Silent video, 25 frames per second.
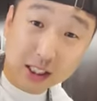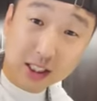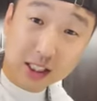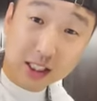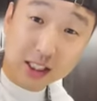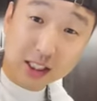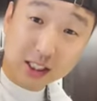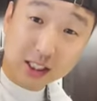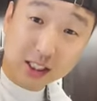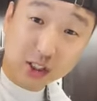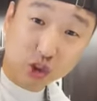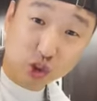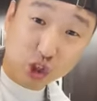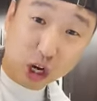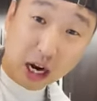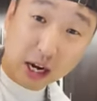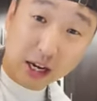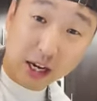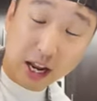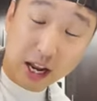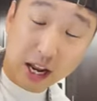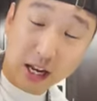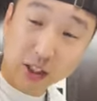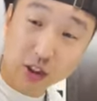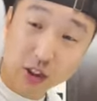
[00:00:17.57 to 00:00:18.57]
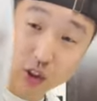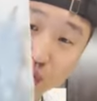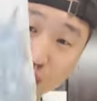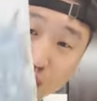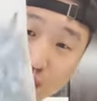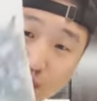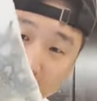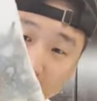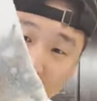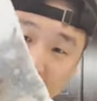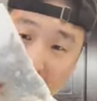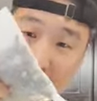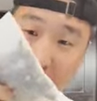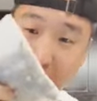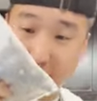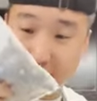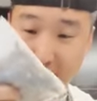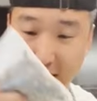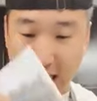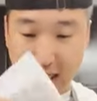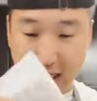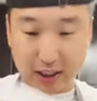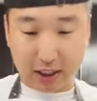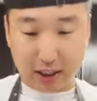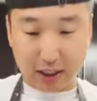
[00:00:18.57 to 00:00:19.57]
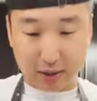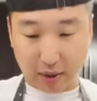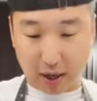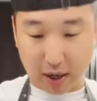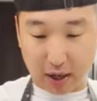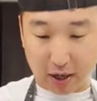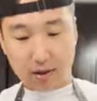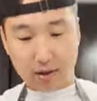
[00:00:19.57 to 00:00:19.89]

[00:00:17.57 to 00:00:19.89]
is dried anchovy and tashima.